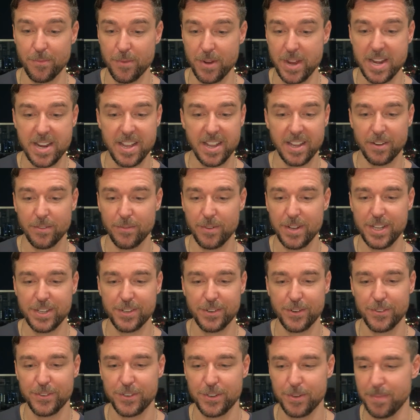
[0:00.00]
reading and
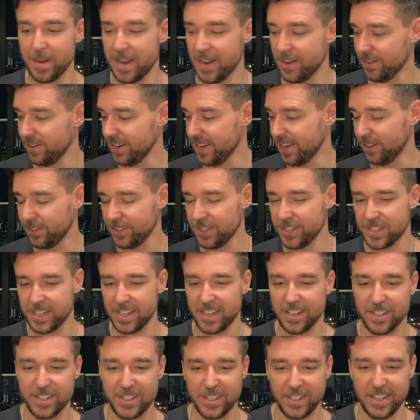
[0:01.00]
research about Aldous
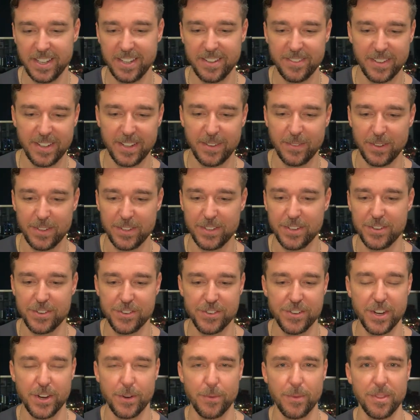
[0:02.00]
Huxley. I want to
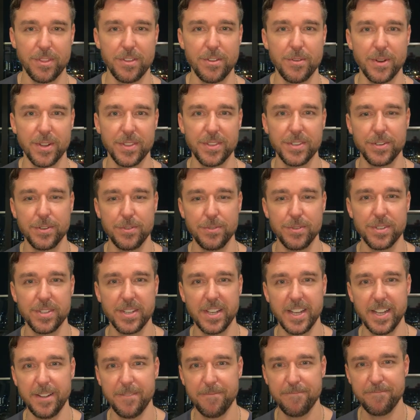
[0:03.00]
share with you on
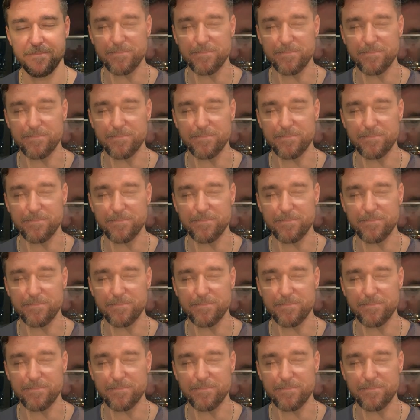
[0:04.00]
Tuesday.